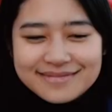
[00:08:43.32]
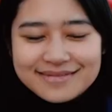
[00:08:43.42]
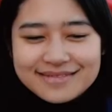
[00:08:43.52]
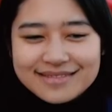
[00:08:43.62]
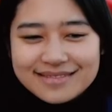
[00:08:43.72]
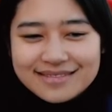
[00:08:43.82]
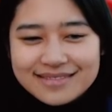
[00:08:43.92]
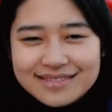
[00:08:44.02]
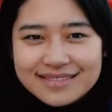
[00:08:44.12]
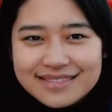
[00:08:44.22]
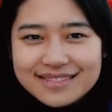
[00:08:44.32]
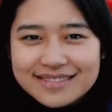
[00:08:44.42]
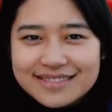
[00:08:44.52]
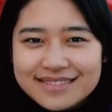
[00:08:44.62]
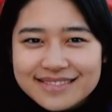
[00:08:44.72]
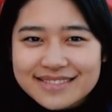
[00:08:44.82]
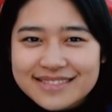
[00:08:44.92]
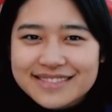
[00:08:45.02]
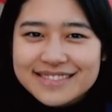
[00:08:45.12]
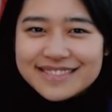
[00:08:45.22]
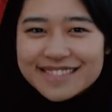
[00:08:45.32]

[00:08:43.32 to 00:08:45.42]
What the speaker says: The person shown says nothing.